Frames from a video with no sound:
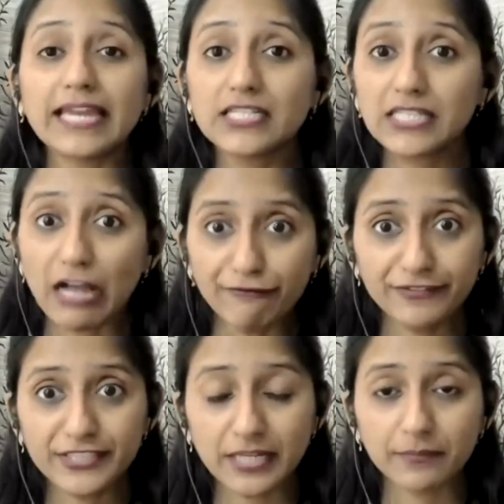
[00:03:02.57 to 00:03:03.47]
get
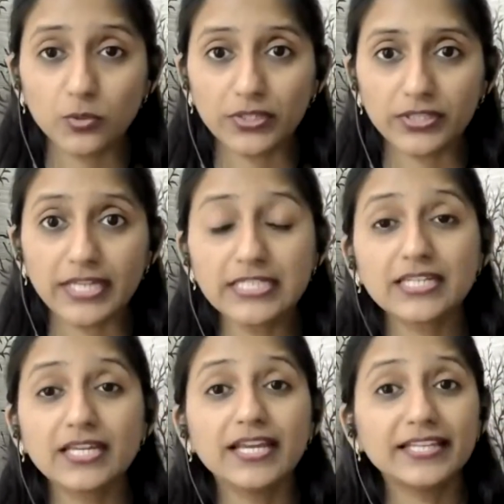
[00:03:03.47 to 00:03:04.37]
comfortable with it,
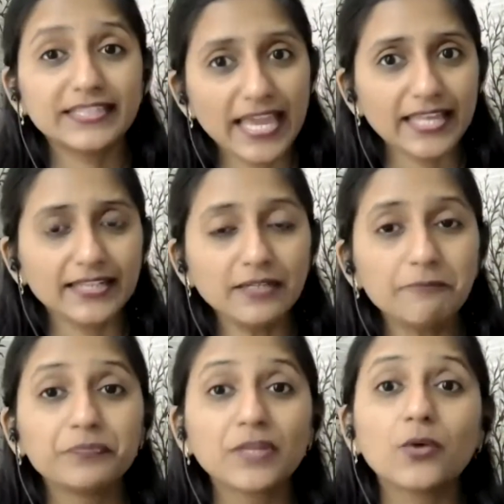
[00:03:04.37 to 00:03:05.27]

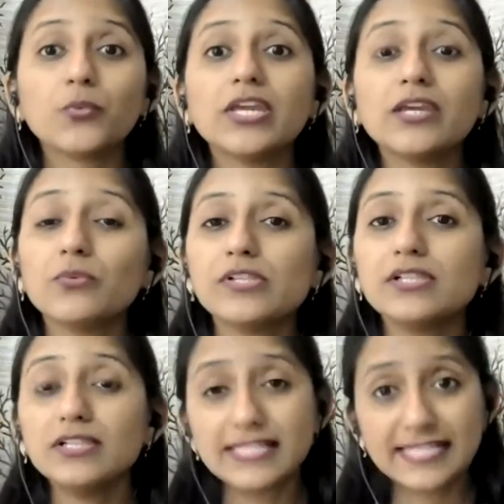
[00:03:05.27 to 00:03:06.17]
then we
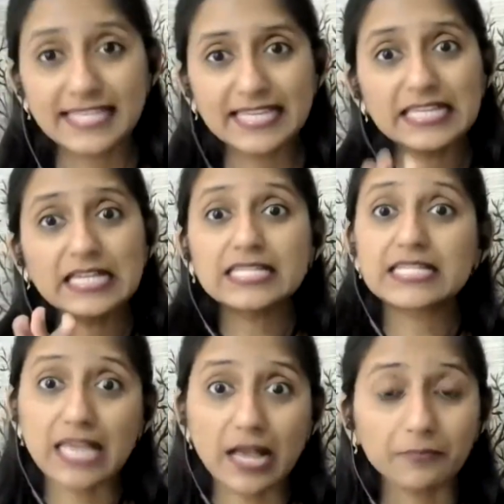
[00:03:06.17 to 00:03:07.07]
will see
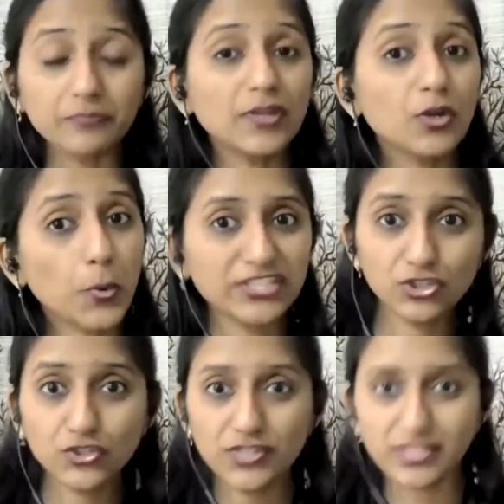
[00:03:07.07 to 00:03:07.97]
some
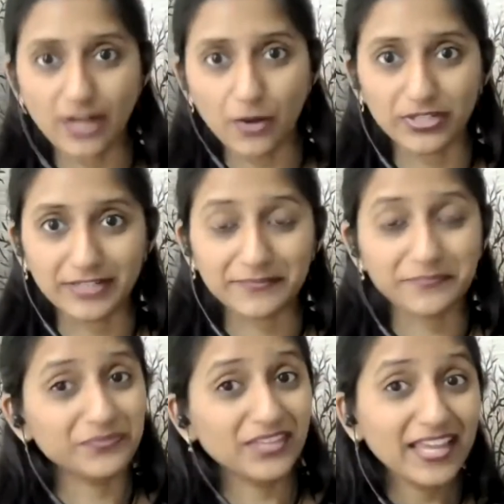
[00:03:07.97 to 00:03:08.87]
questions around it.
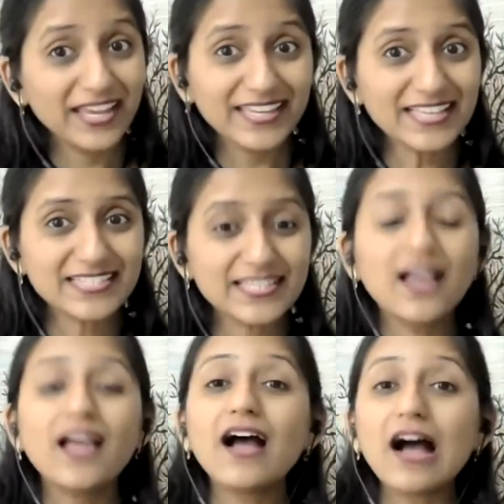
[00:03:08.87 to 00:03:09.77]
Yes,
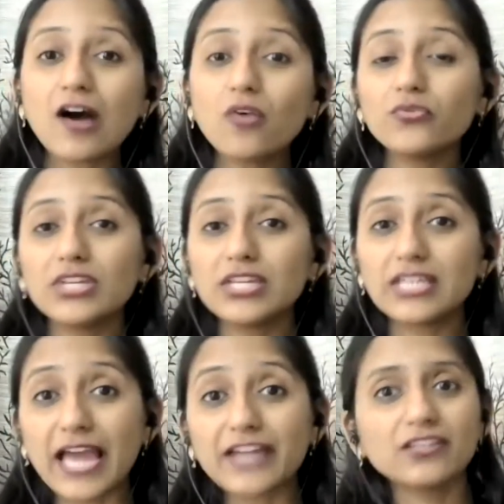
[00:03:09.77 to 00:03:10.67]
how we
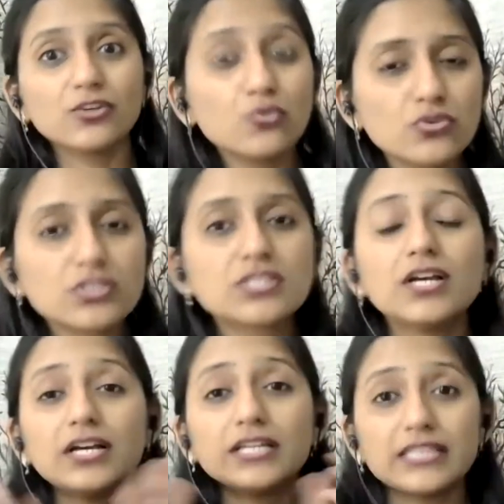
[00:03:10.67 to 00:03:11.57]
can use
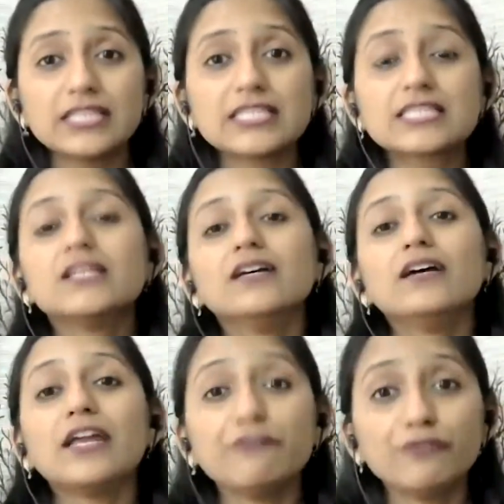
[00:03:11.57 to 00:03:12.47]
this
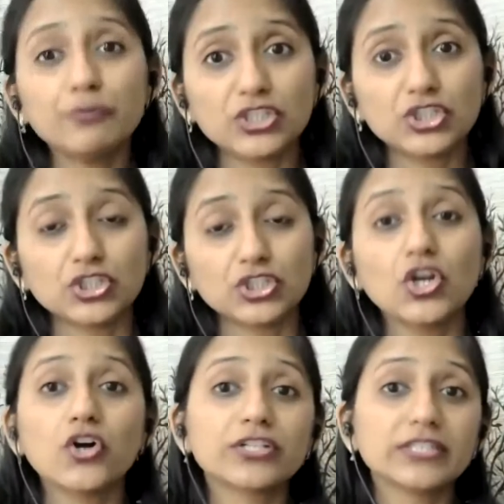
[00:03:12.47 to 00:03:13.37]
information
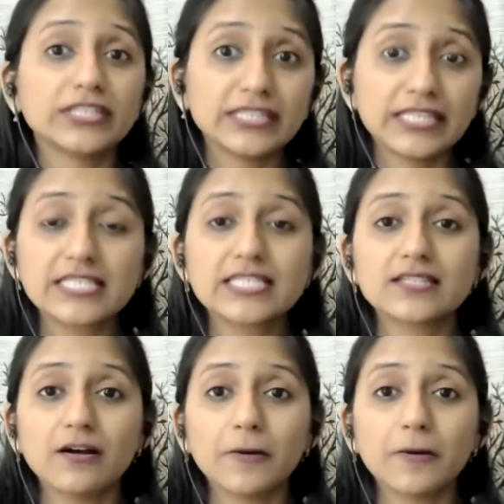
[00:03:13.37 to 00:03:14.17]
or this